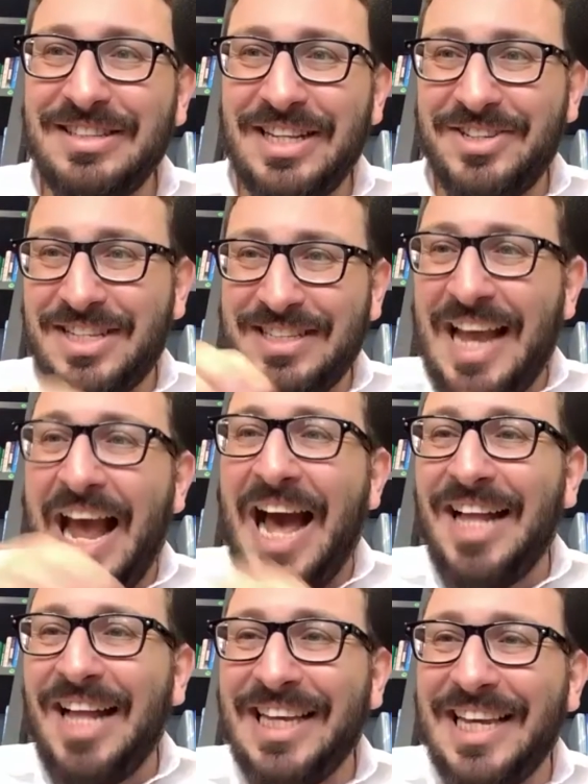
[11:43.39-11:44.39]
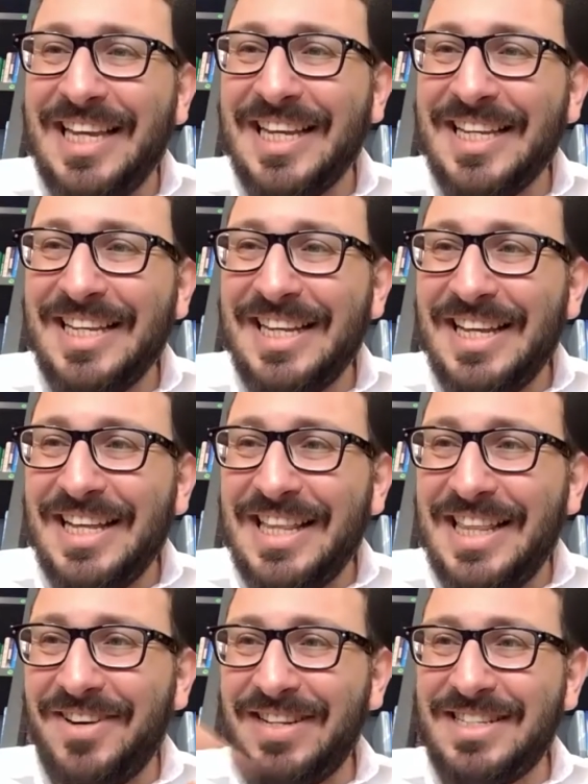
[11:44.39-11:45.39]
there's a tally,
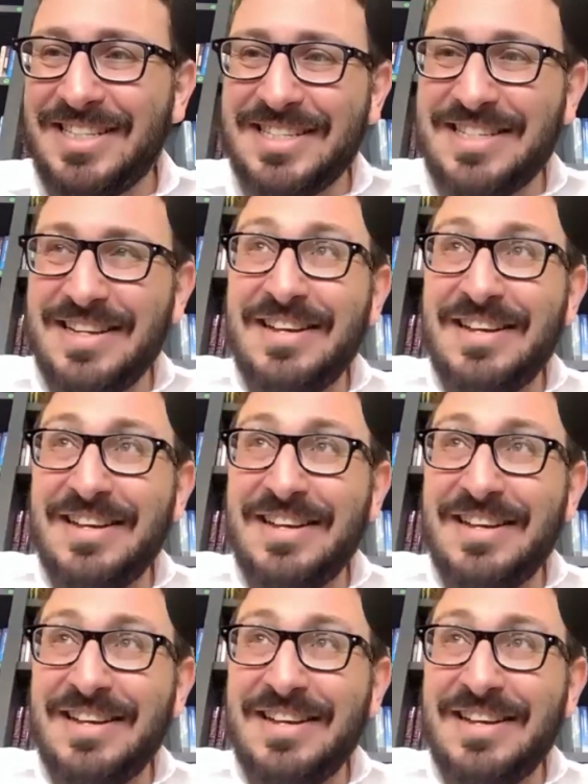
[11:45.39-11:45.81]
there is